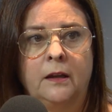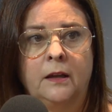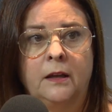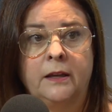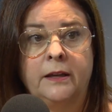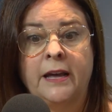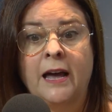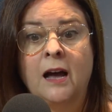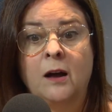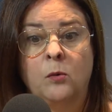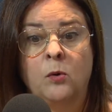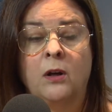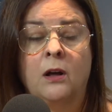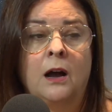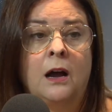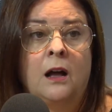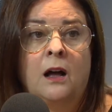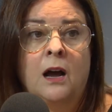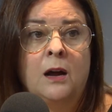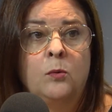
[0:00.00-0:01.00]
Yeah,
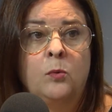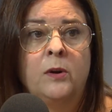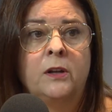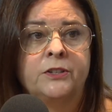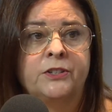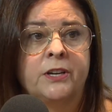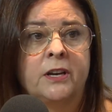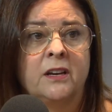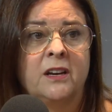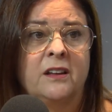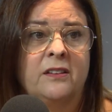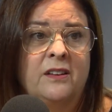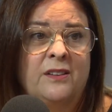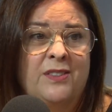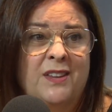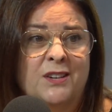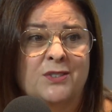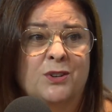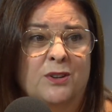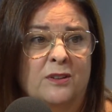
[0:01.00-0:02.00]
well, I will tell you
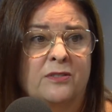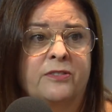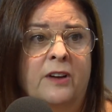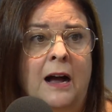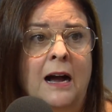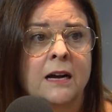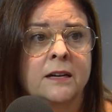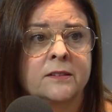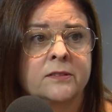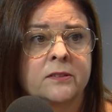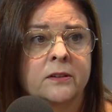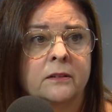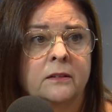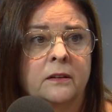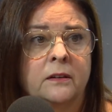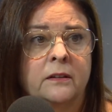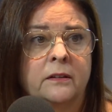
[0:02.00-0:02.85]
that these are the facts.